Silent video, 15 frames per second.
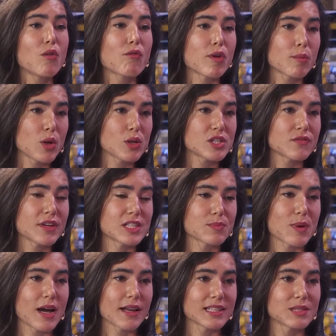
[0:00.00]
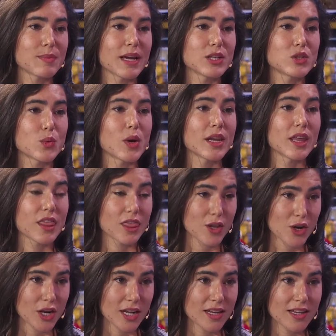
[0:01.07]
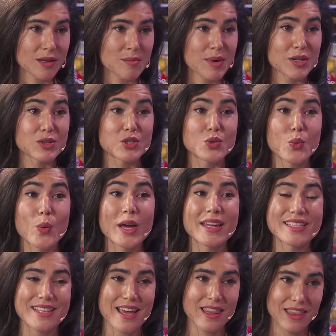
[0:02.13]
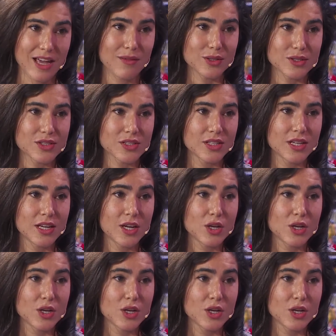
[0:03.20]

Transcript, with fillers: from use of its products by 2030 compared to 2010 levels.